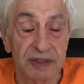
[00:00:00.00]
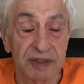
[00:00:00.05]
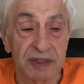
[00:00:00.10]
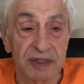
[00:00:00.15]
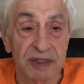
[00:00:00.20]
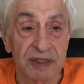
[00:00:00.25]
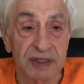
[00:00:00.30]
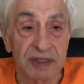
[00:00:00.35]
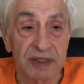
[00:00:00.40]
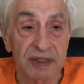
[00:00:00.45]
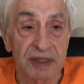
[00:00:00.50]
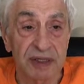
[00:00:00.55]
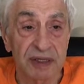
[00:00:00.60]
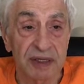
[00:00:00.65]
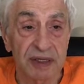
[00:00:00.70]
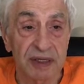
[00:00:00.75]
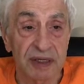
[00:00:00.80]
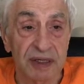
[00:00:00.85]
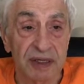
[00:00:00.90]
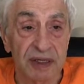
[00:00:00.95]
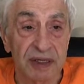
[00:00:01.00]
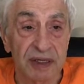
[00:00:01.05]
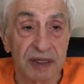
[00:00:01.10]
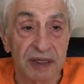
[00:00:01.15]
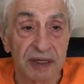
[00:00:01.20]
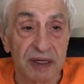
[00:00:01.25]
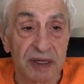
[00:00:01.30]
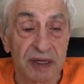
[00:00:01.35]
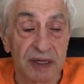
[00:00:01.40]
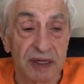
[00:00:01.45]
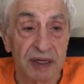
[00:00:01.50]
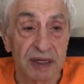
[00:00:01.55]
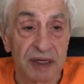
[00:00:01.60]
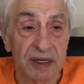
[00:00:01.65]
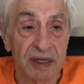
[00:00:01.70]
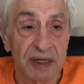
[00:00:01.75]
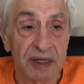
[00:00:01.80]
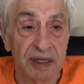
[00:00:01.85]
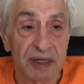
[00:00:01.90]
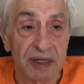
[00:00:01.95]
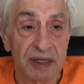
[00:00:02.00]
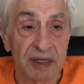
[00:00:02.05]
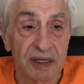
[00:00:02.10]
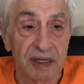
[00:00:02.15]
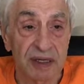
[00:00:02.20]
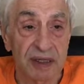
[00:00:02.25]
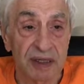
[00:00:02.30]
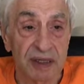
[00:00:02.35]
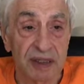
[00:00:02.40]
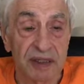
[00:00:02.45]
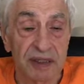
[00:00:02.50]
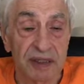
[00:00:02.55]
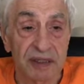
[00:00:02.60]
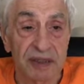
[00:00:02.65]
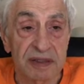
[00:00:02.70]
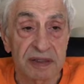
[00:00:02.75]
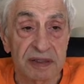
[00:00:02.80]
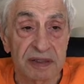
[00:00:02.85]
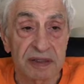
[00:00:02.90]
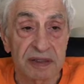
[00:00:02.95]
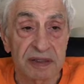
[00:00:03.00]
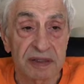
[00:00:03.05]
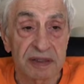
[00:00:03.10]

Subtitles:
Nothing is said.